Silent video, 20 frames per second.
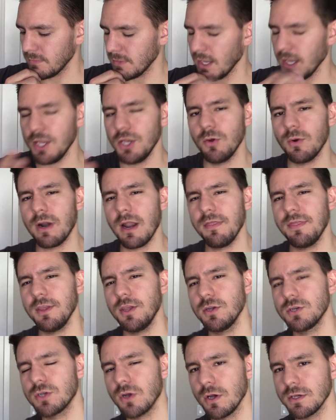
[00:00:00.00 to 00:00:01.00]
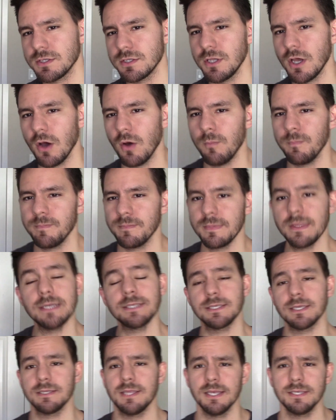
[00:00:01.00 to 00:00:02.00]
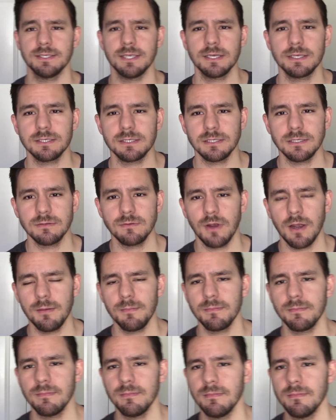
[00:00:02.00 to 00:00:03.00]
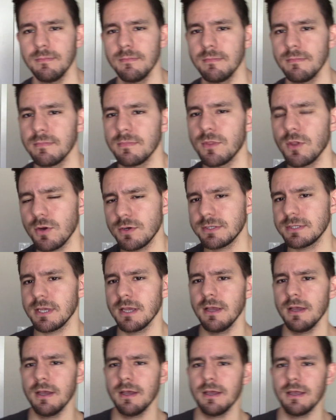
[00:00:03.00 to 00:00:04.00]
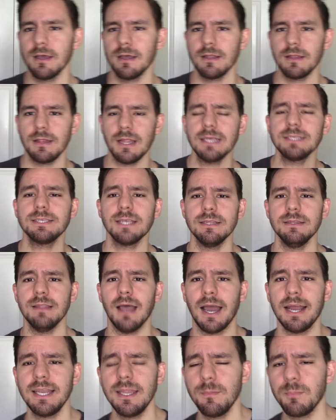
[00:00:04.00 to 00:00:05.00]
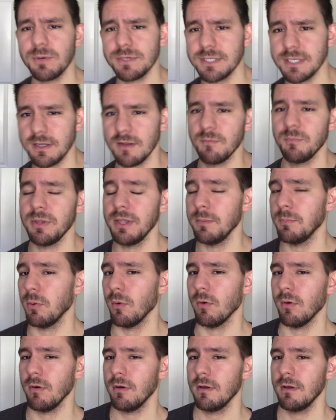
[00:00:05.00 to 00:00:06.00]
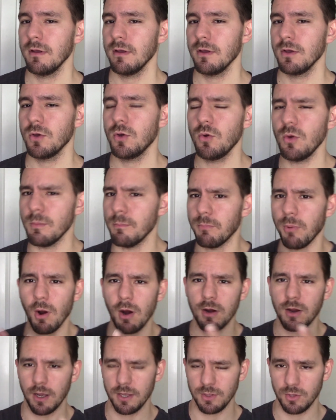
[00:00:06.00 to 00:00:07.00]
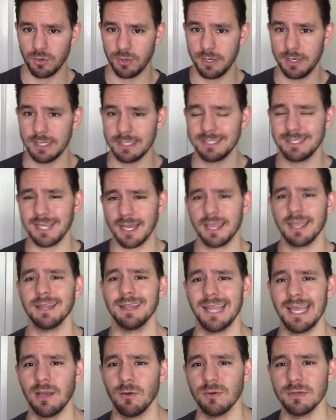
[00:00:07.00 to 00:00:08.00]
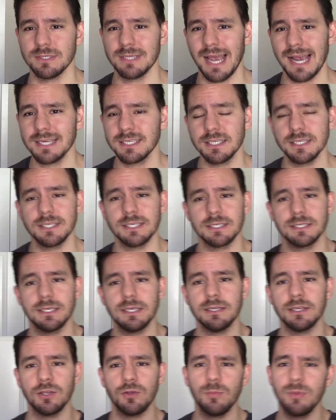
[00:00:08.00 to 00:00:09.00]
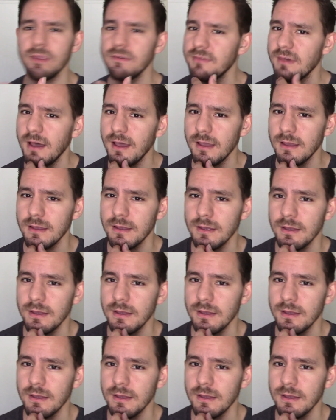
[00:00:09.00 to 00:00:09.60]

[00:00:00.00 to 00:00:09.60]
You know what I think you should also know? The statistics, right? There's less than 90% of people who embark on learning a second language actually succeed. Can you believe that?